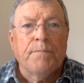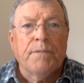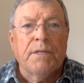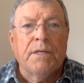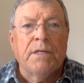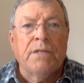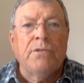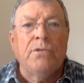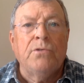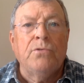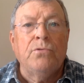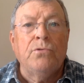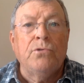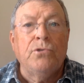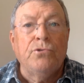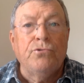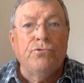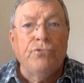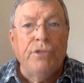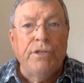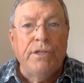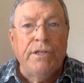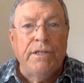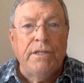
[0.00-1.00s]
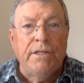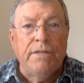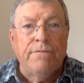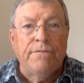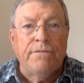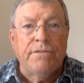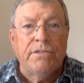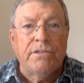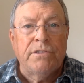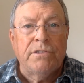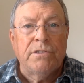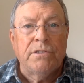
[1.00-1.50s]
and who
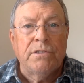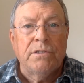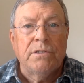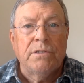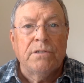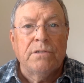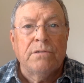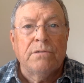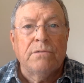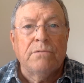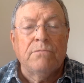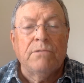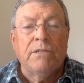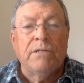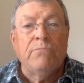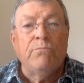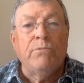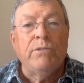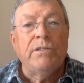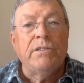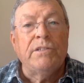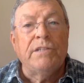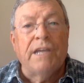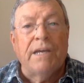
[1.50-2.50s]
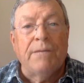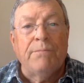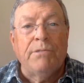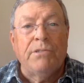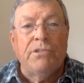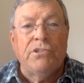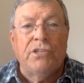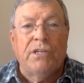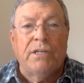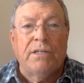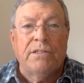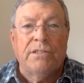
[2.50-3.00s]
grieves when we
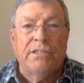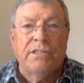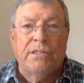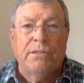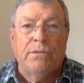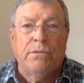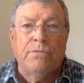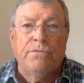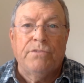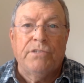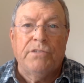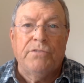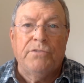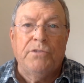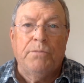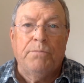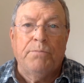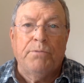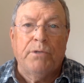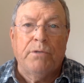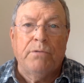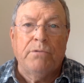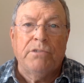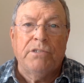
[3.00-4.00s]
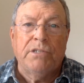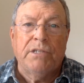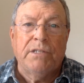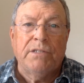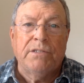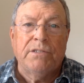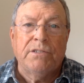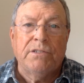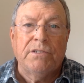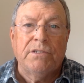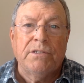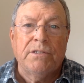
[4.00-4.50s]
damage ourselves in the
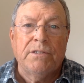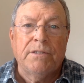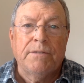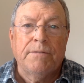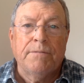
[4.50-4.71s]
process.